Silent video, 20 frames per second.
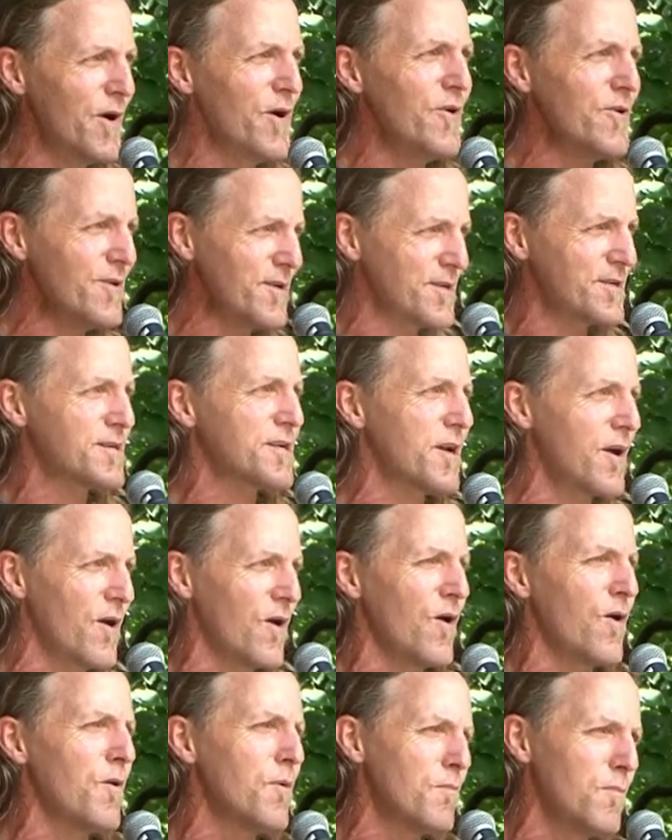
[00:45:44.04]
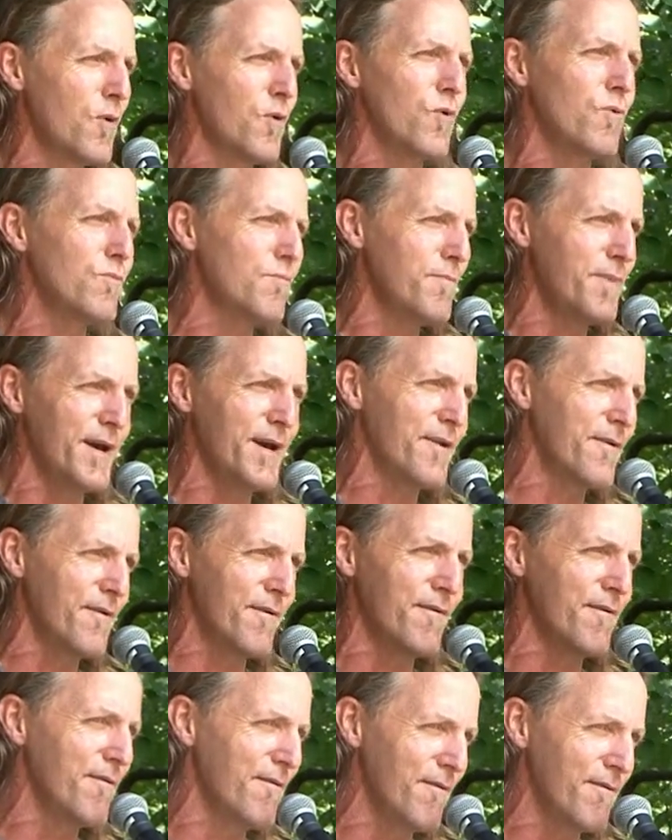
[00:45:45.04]
mercatol, no
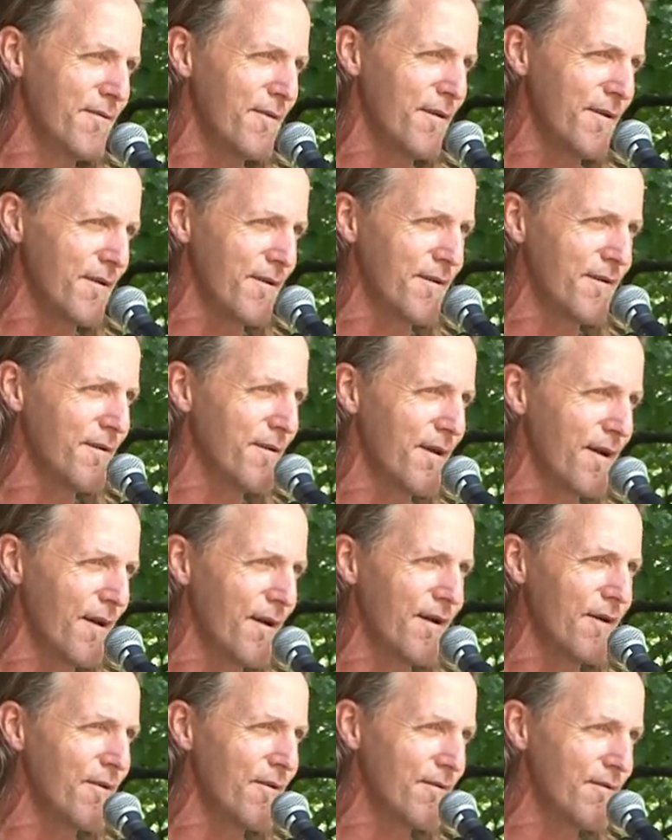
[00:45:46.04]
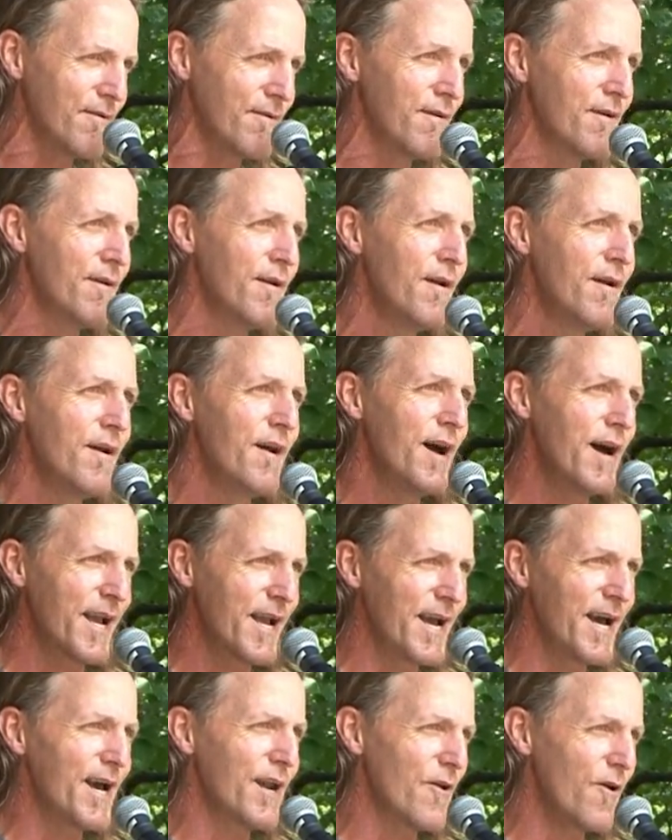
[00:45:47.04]
better than in town. I
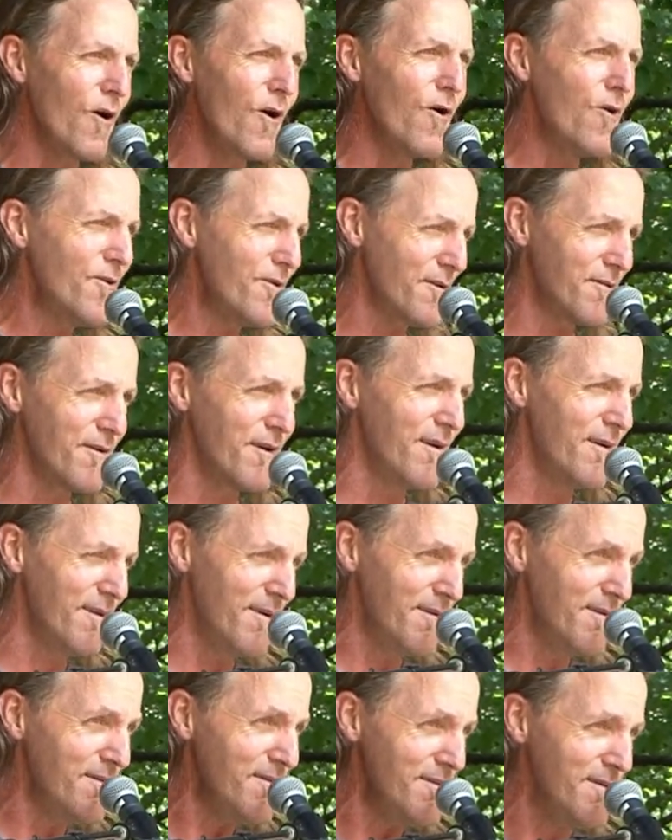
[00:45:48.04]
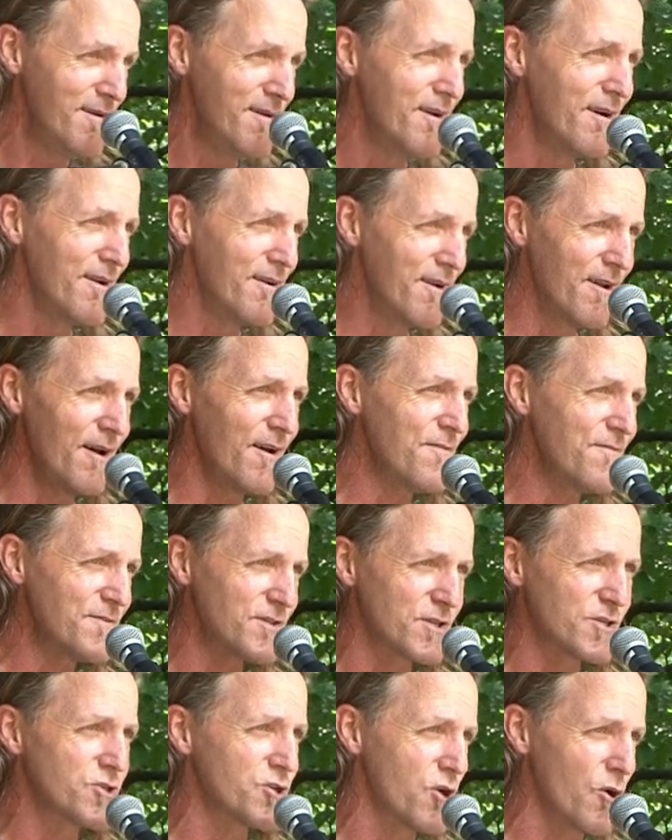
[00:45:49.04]
got okra,
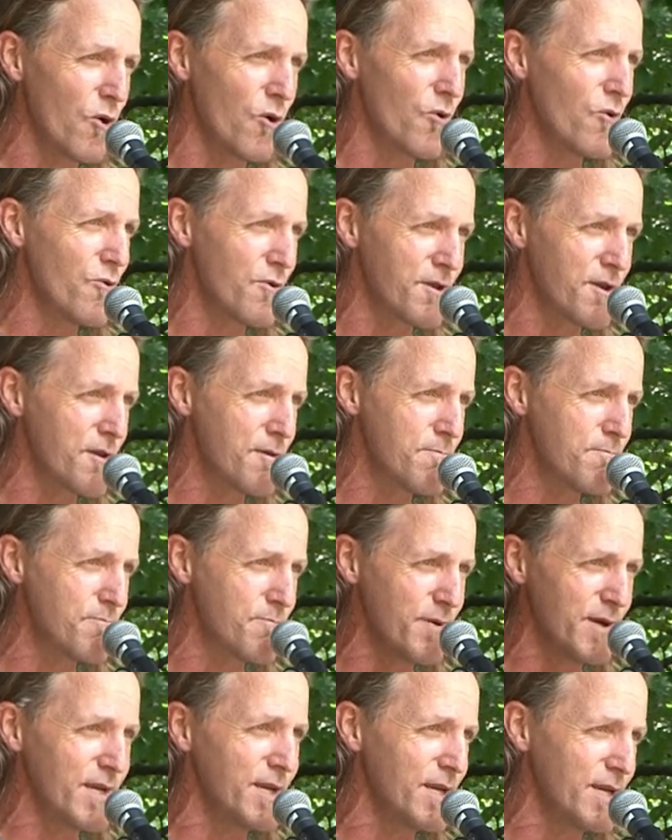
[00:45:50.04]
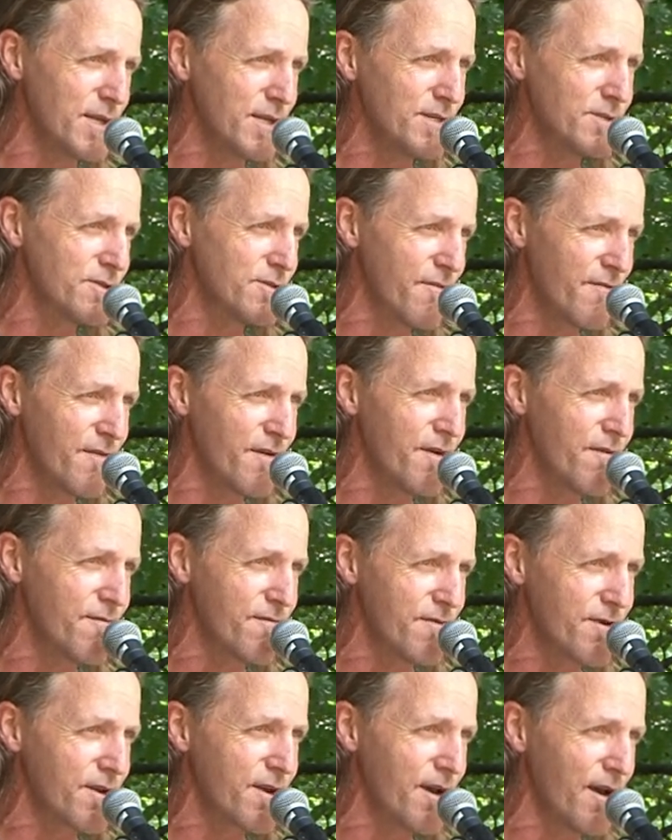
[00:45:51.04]
enough to choke your beans of
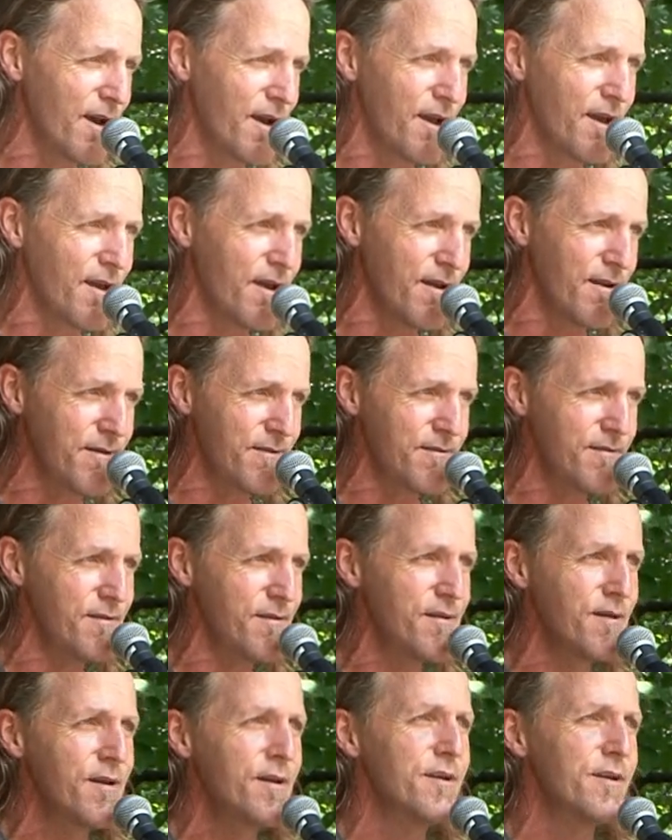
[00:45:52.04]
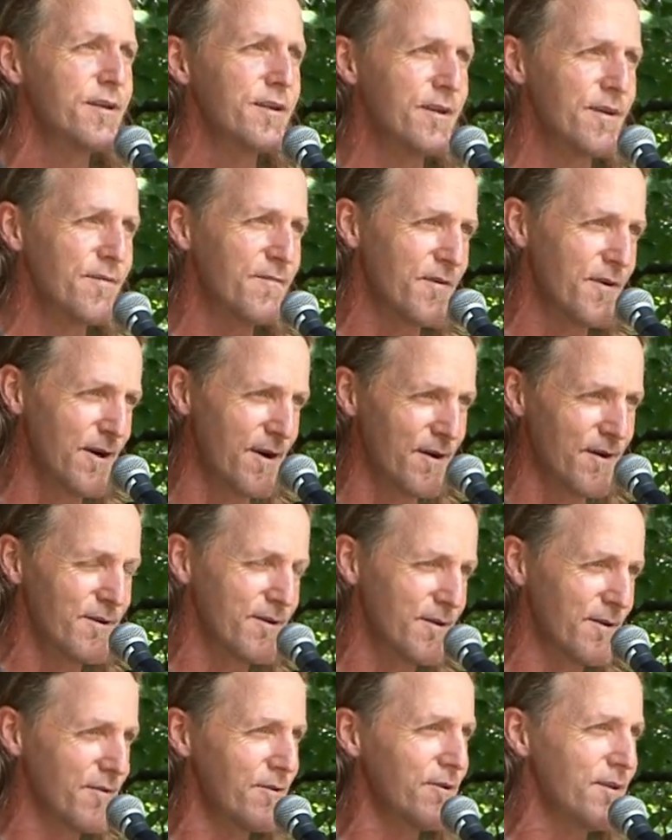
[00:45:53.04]
every kind. If
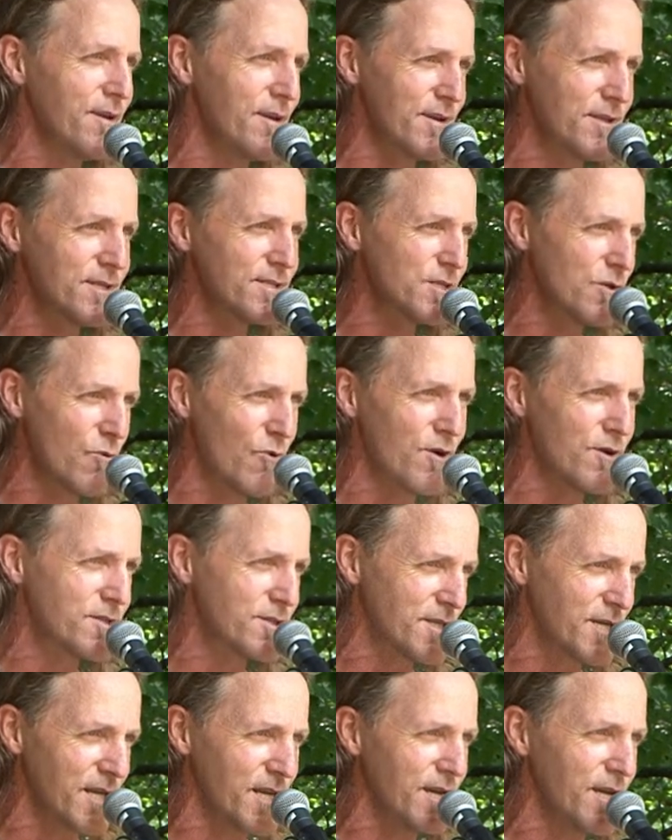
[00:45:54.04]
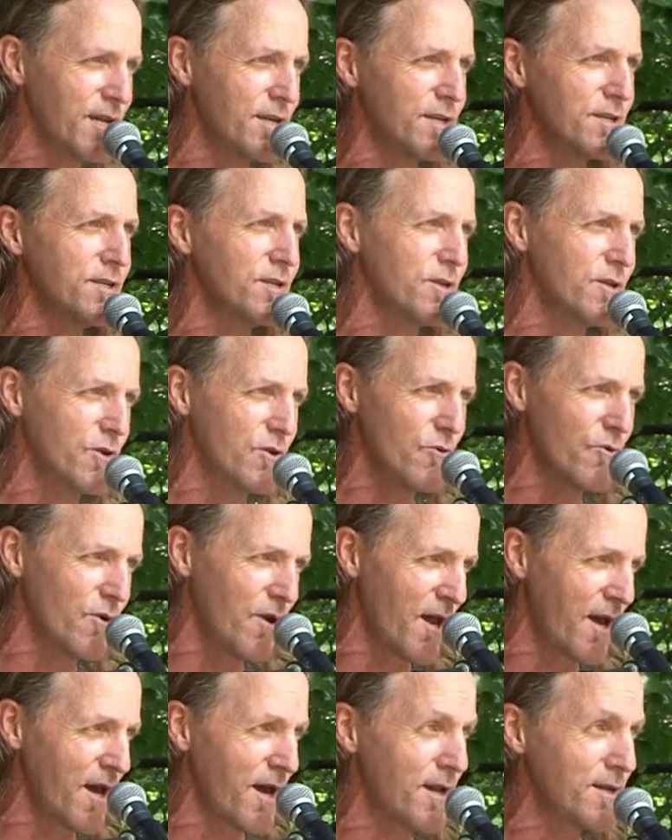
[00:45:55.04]
hungry is what's eating you,
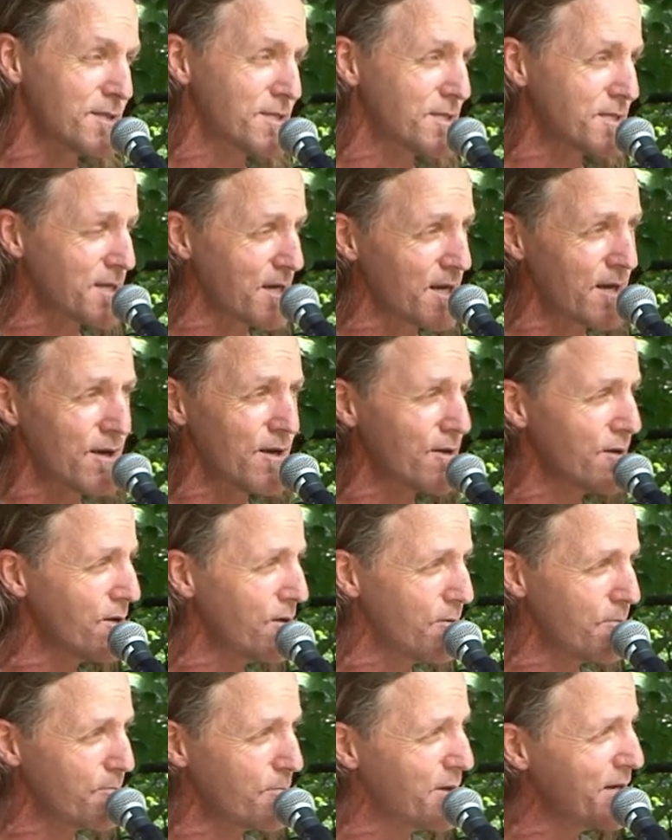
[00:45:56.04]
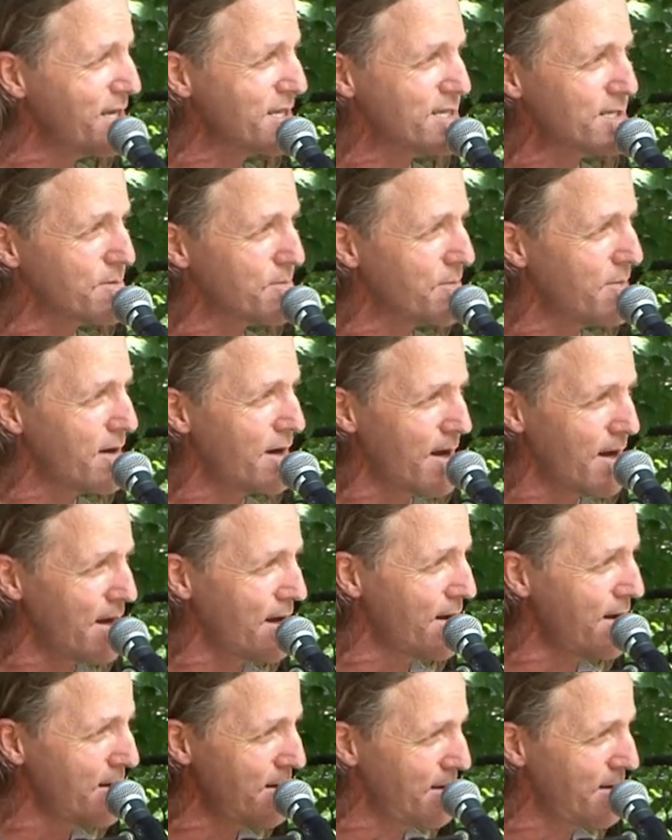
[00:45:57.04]
well, I'd sell you peace of
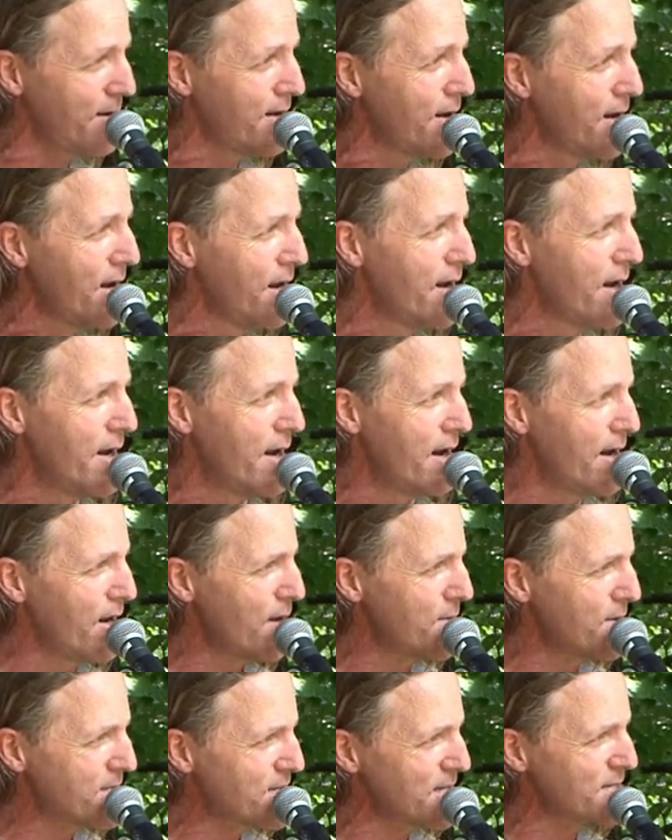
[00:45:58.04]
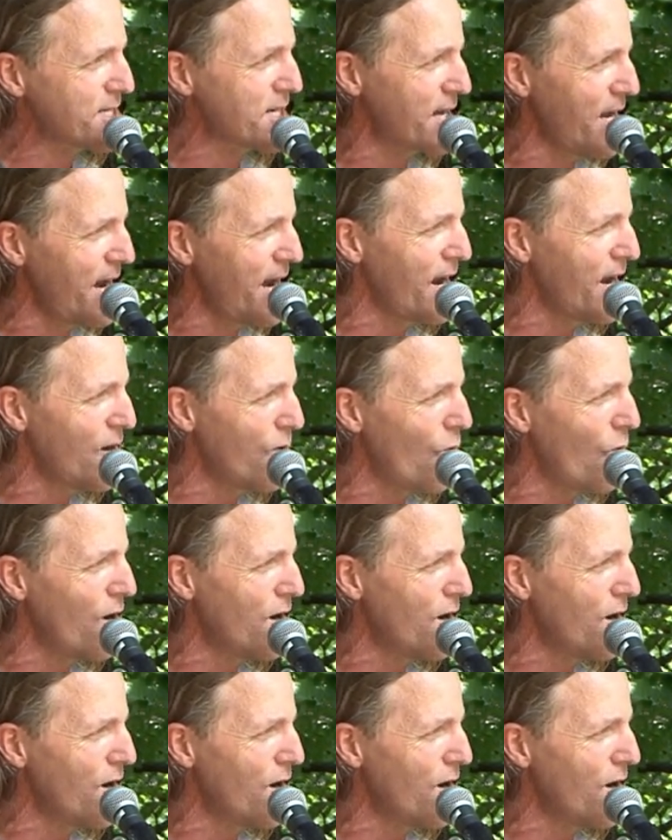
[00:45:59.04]
mind. Yeah, but this ain't